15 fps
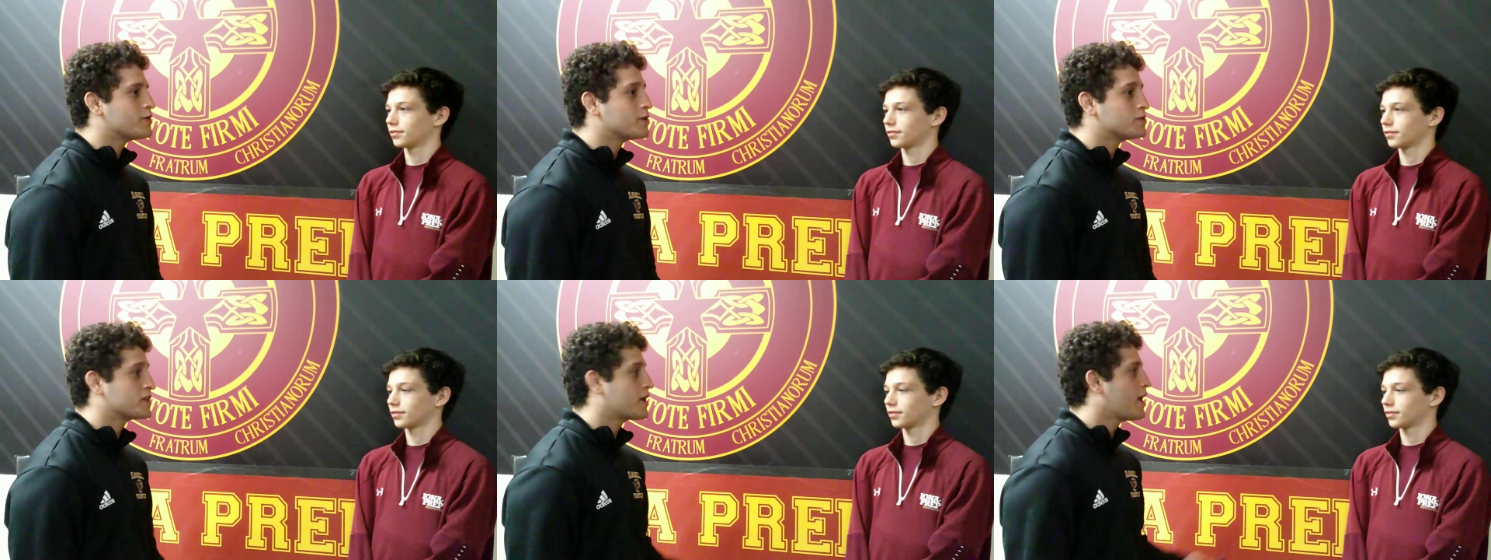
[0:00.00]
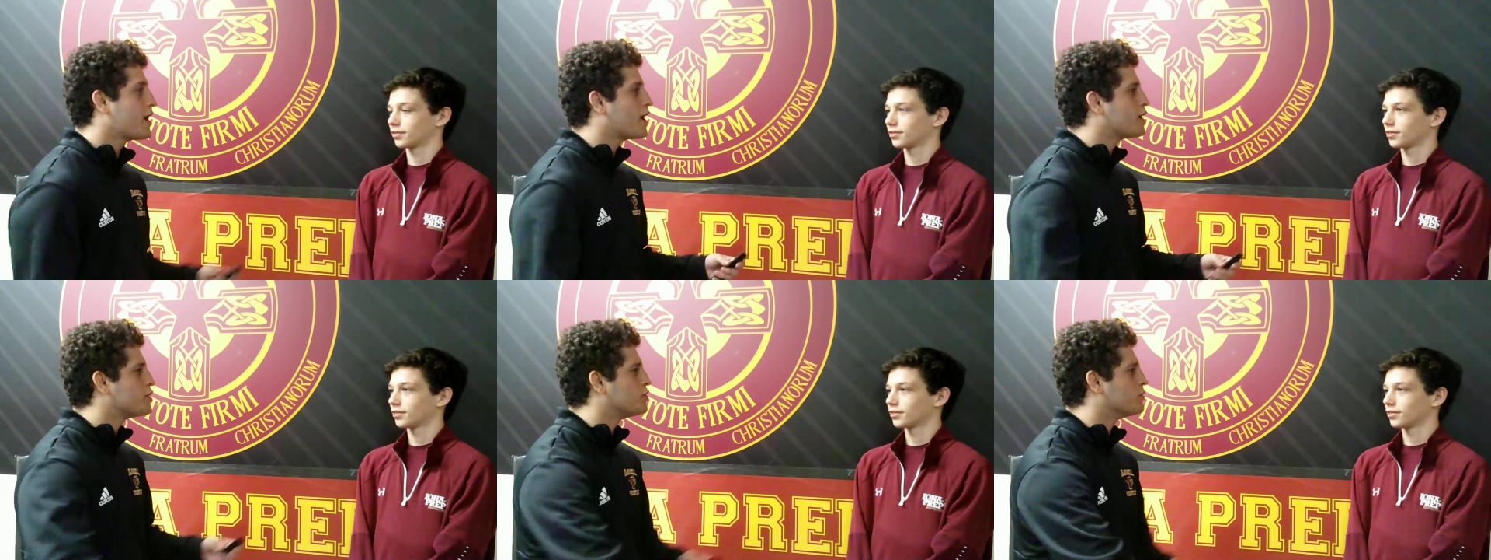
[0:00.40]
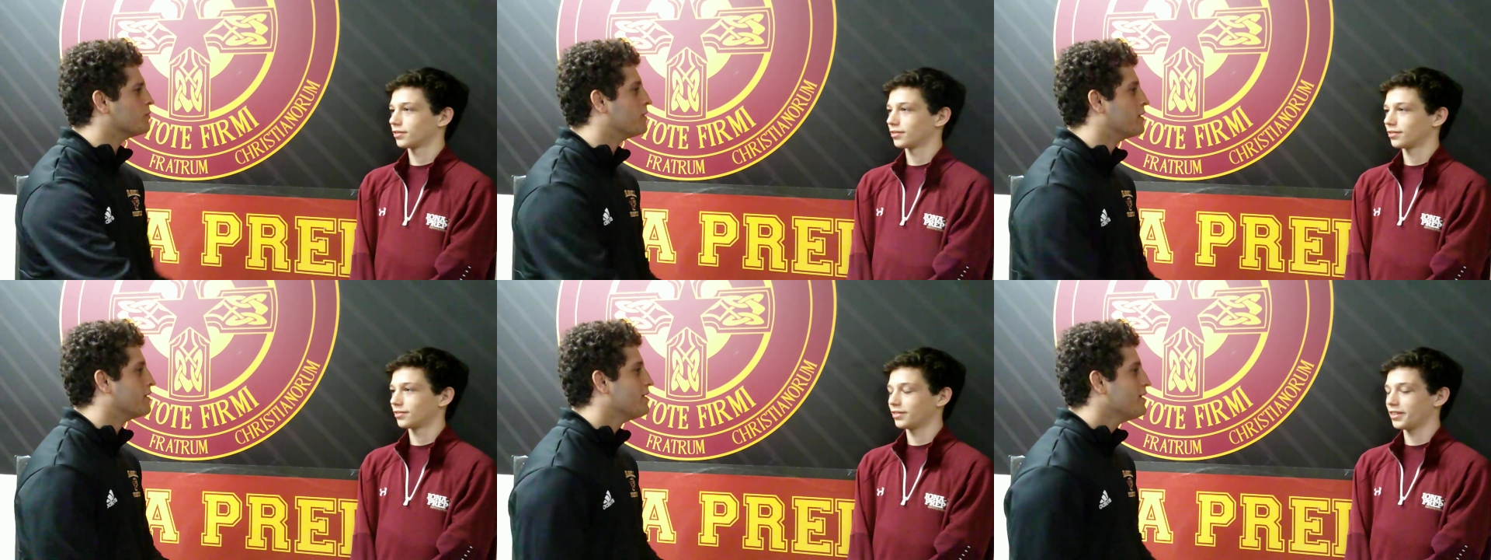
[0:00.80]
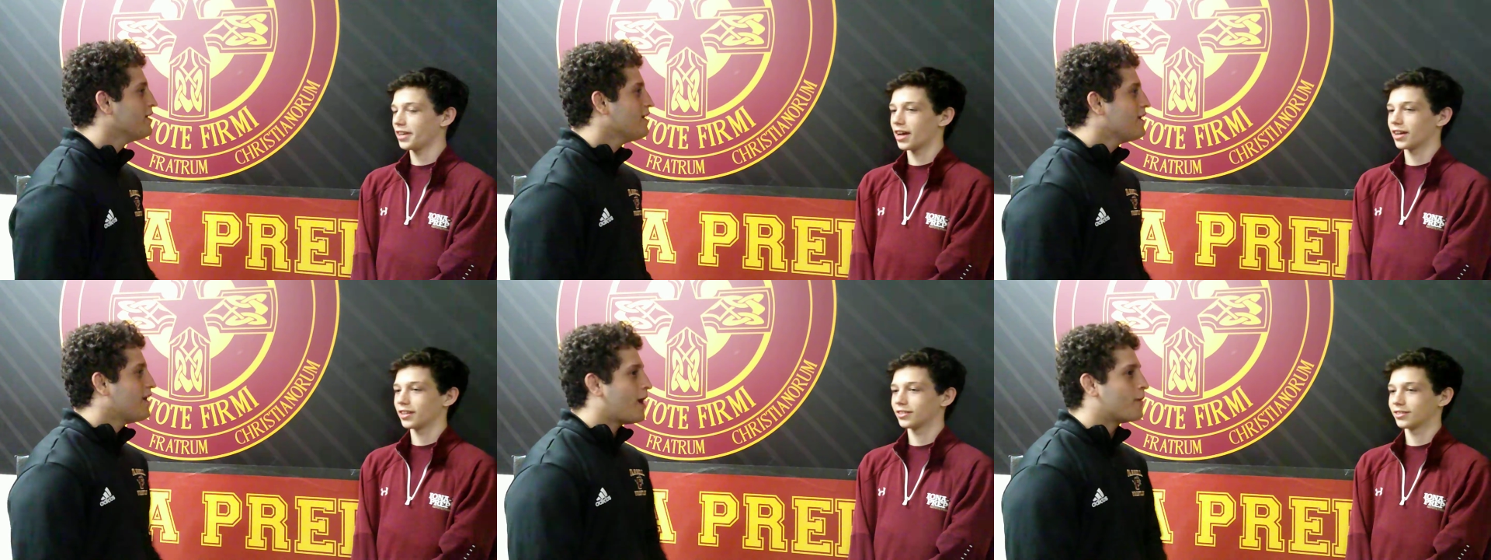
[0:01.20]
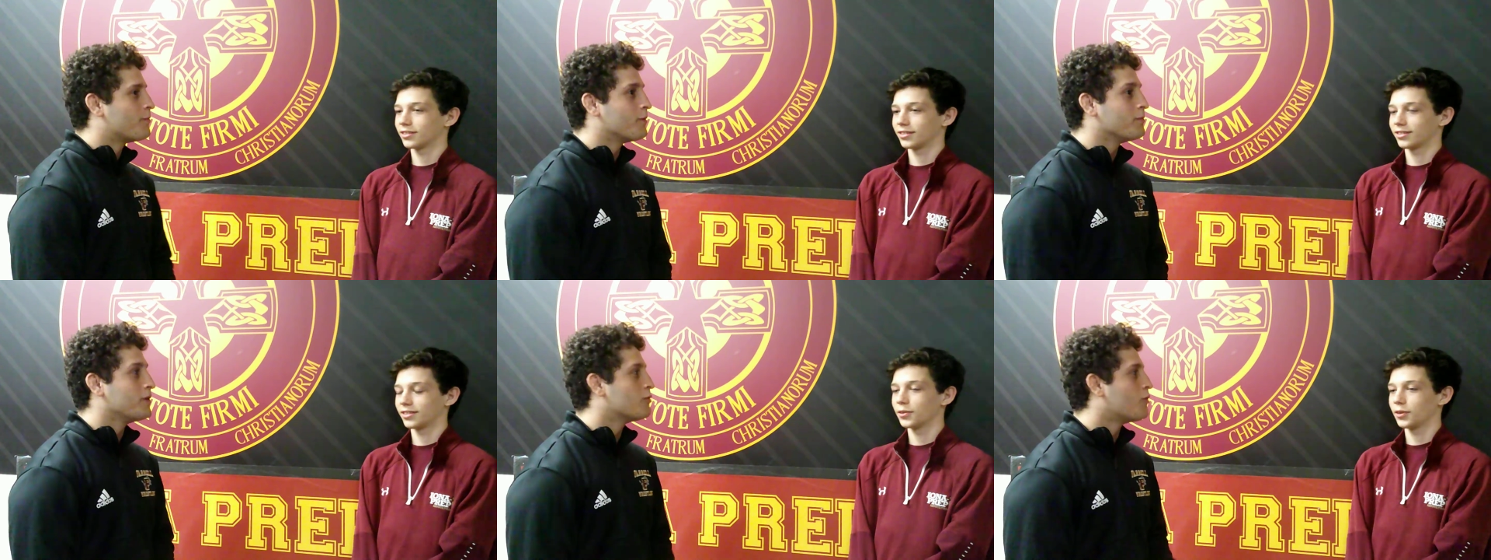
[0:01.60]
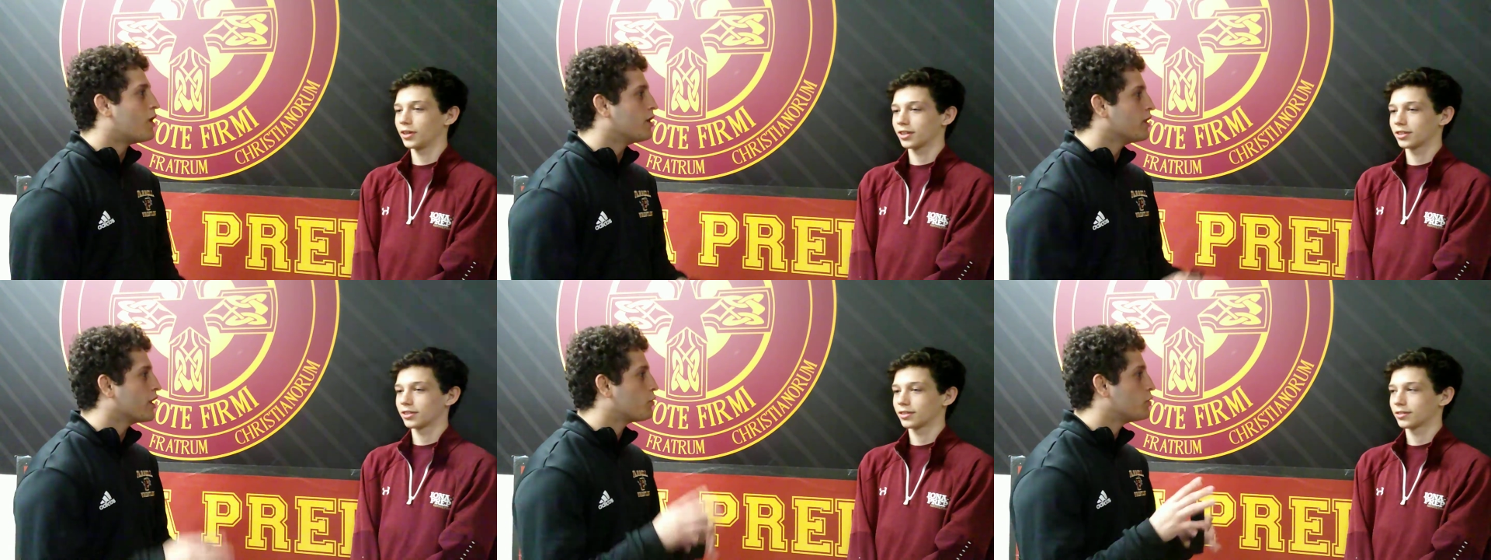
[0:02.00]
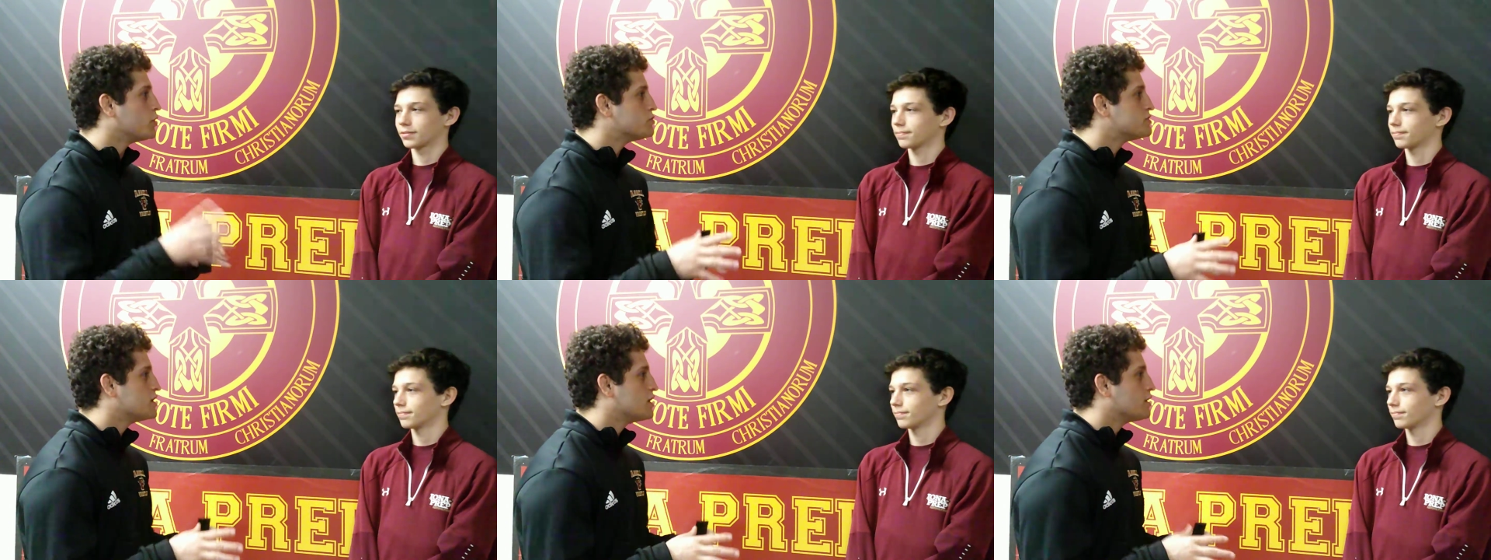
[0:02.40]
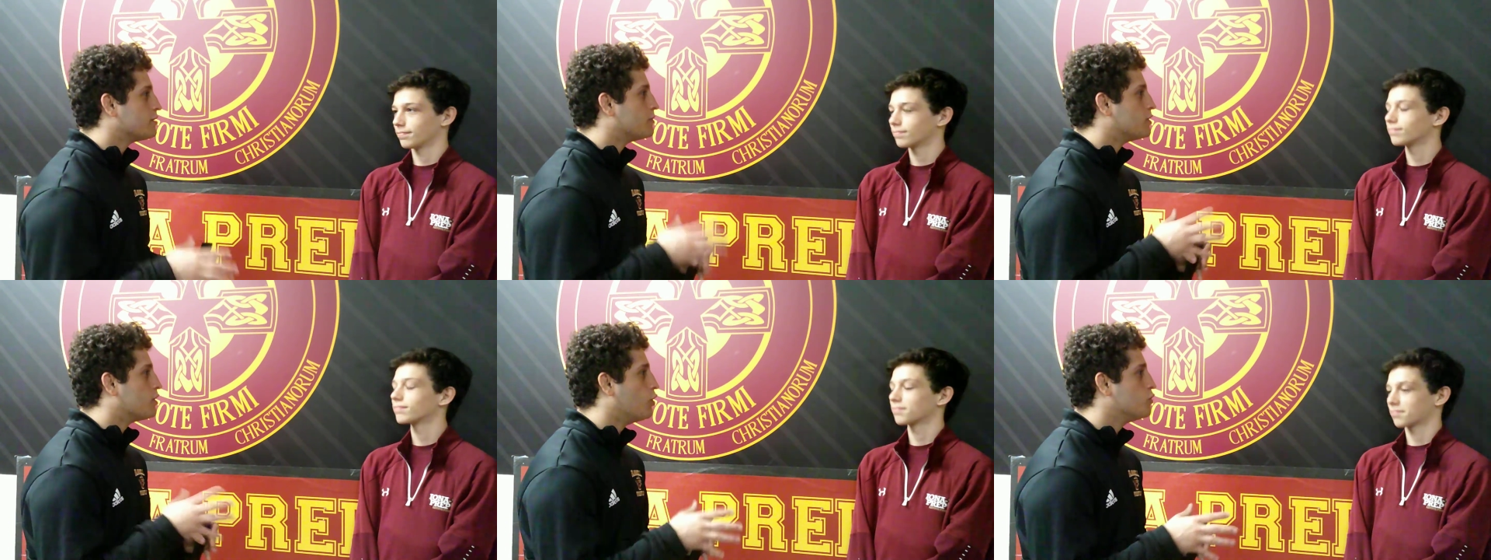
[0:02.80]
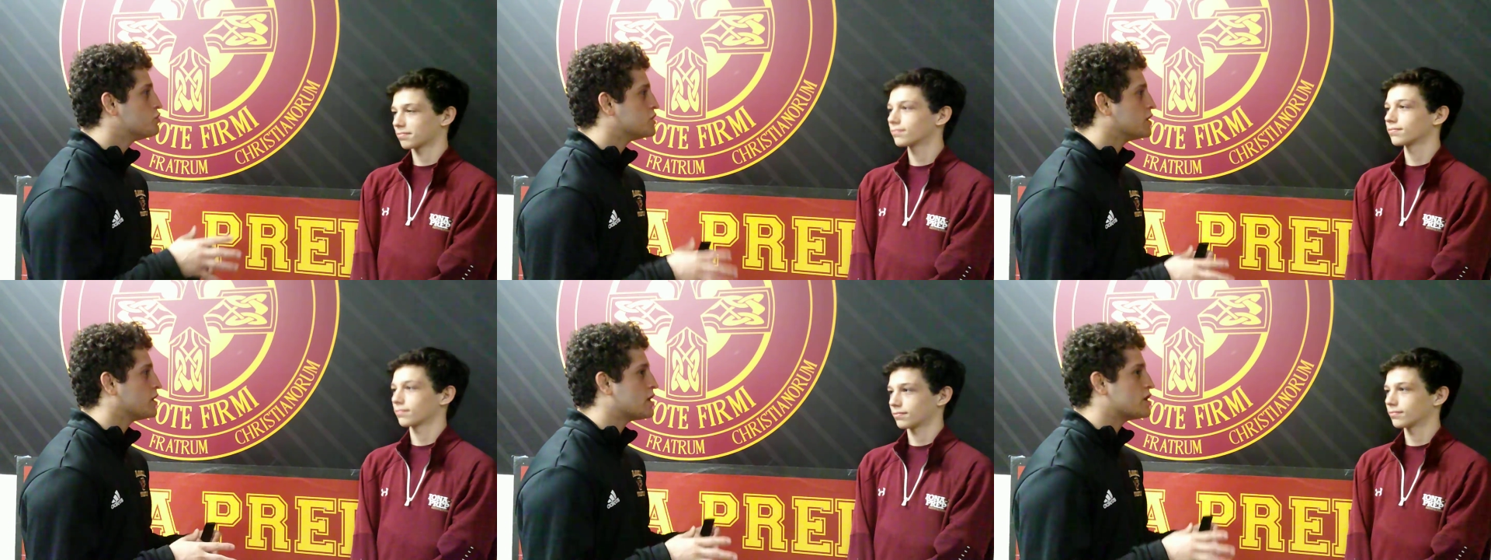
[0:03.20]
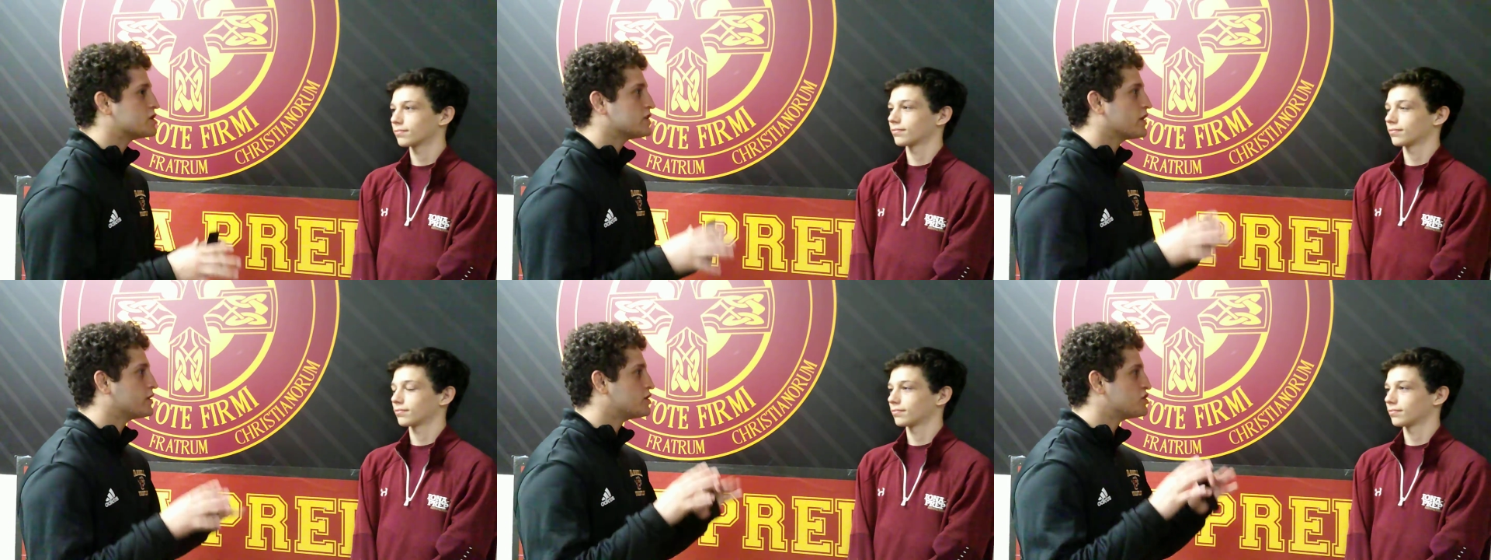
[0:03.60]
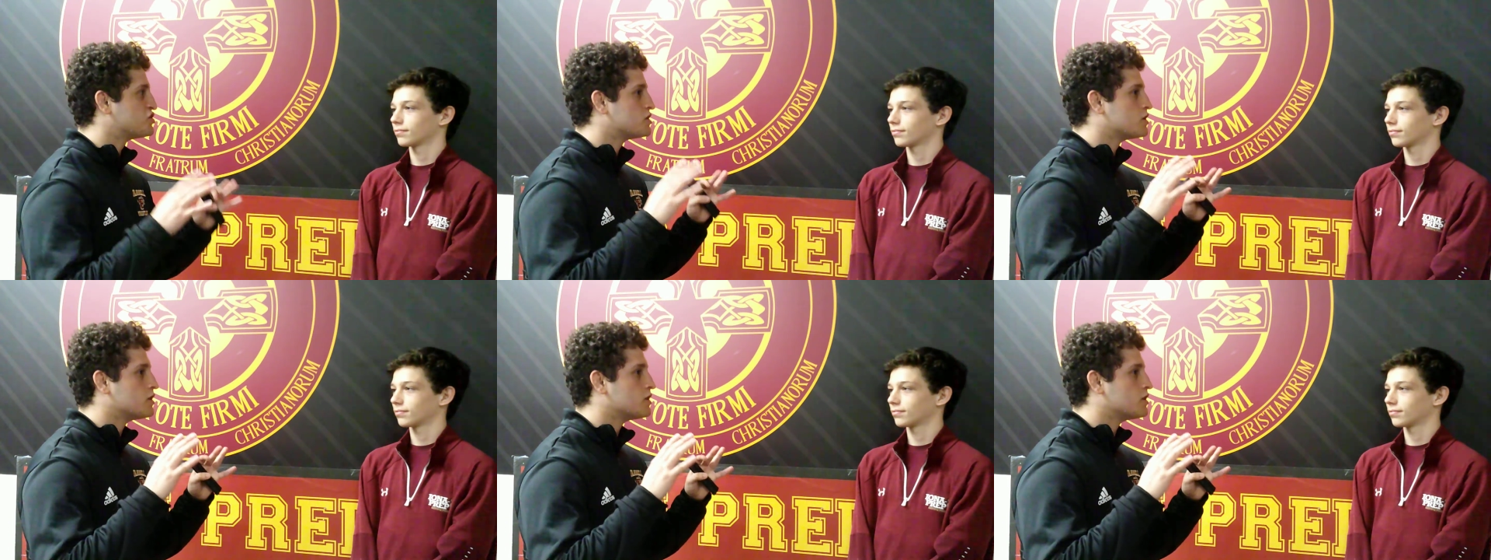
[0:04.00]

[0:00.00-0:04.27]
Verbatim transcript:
Speaker 1: He's like, hey, how you doing, bud? Yeah. But meanwhile, like when you see him coaching, and it's like this,